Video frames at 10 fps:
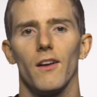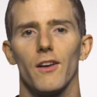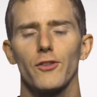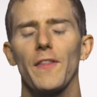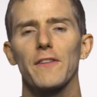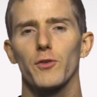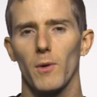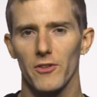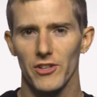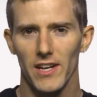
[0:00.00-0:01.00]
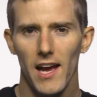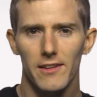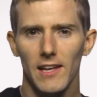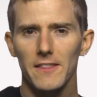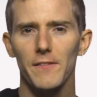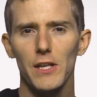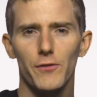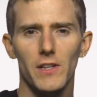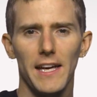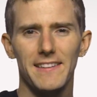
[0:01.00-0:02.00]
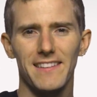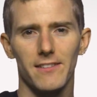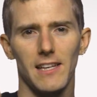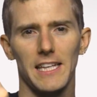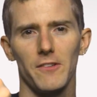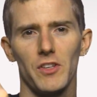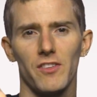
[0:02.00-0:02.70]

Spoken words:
So thanks for watching, guys. Like the video if you liked it, dislike it if you